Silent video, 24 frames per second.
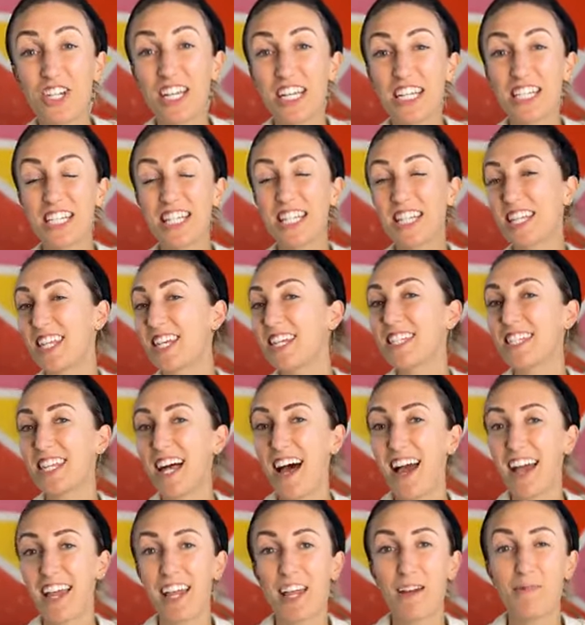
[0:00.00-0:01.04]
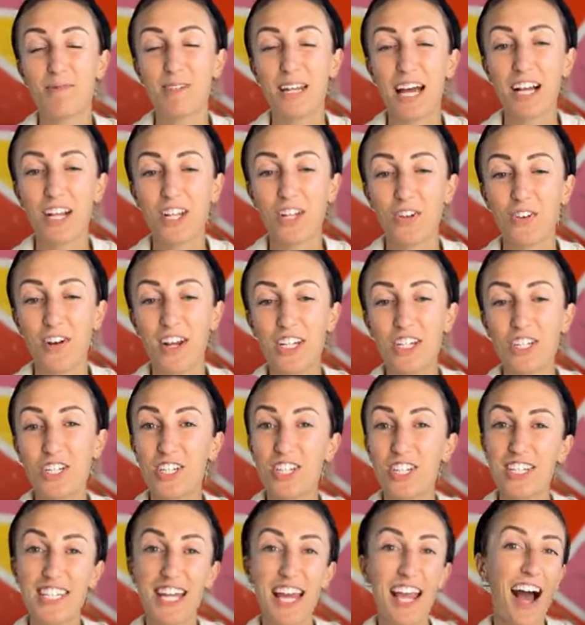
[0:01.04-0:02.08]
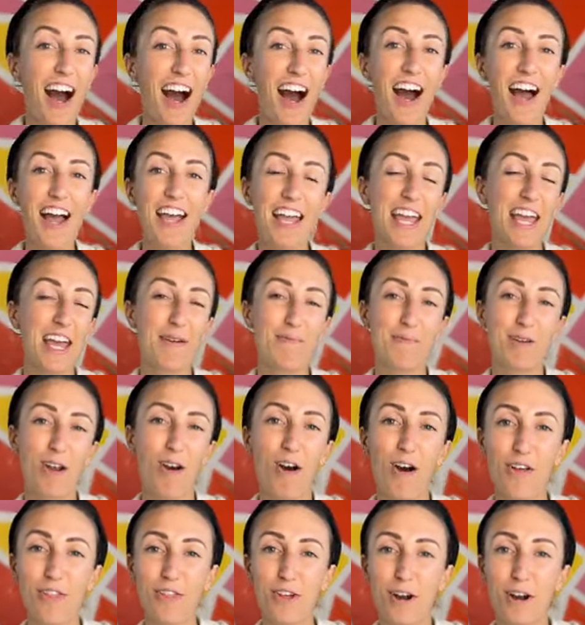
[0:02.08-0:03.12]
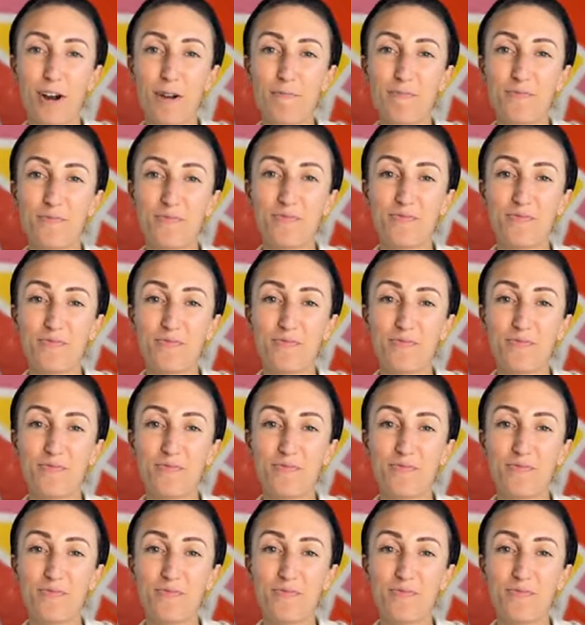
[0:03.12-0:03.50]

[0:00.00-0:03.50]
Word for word: into this I am declaration to say, I am an author